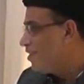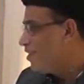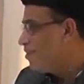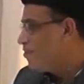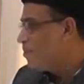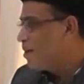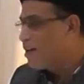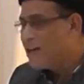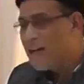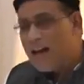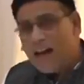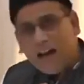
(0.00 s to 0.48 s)

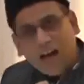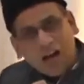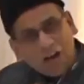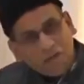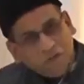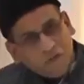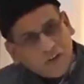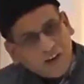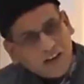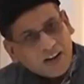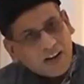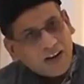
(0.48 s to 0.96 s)
But
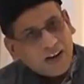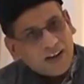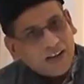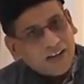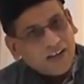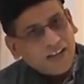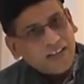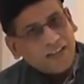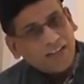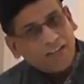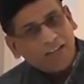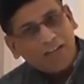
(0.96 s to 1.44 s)
after
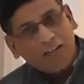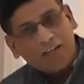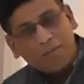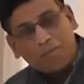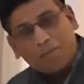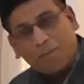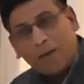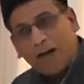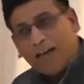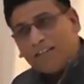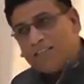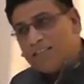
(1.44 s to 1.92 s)
her death,
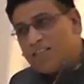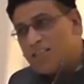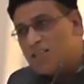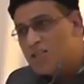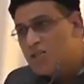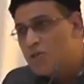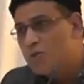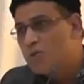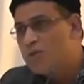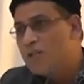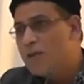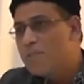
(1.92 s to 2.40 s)
it
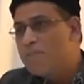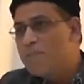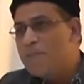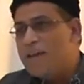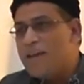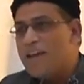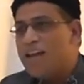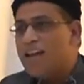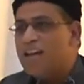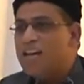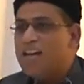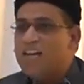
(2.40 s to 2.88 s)
passes to the
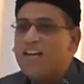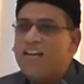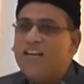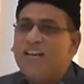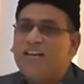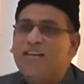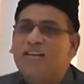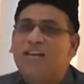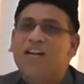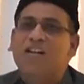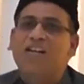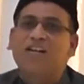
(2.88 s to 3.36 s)
male
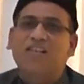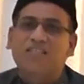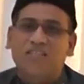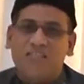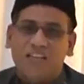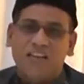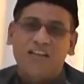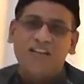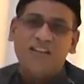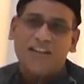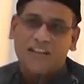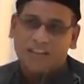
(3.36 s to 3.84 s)
lineal
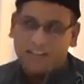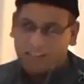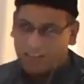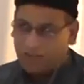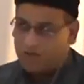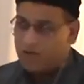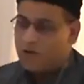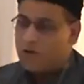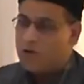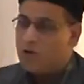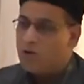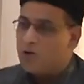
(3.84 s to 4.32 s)
descendant.
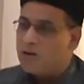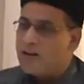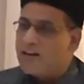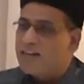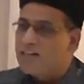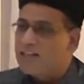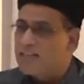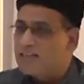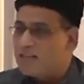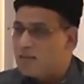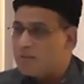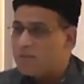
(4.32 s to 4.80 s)
If you look
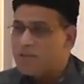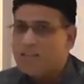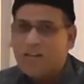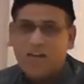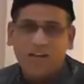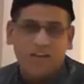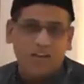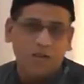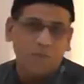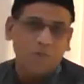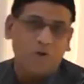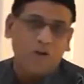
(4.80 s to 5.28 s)
at the
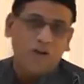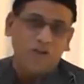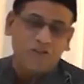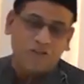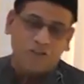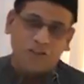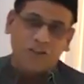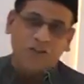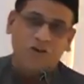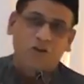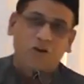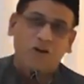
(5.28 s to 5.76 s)
Zamindari
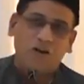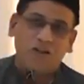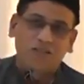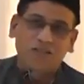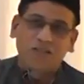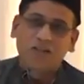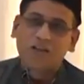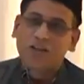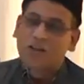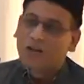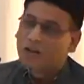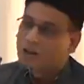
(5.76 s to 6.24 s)
abolition
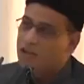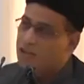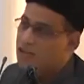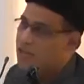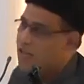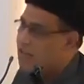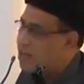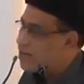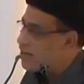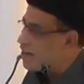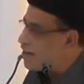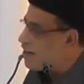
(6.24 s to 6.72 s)
laws or
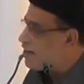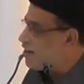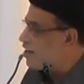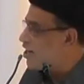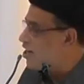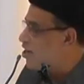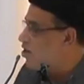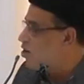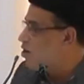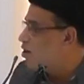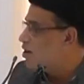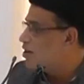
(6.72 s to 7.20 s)
the
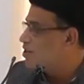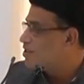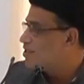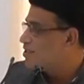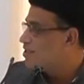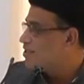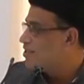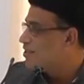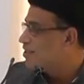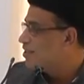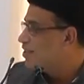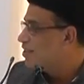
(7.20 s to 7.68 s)
agrarian
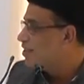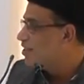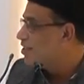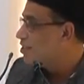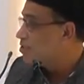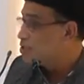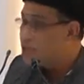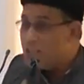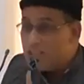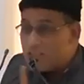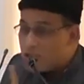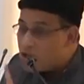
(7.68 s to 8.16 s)
laws,
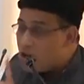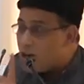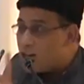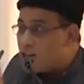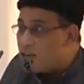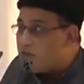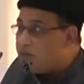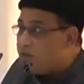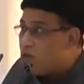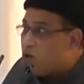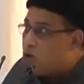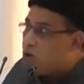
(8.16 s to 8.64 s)
she is not
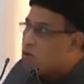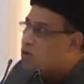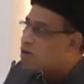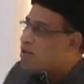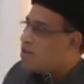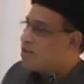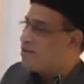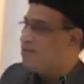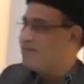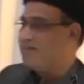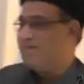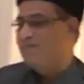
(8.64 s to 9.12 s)
a full
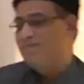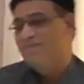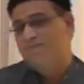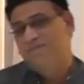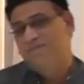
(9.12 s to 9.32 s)
owner.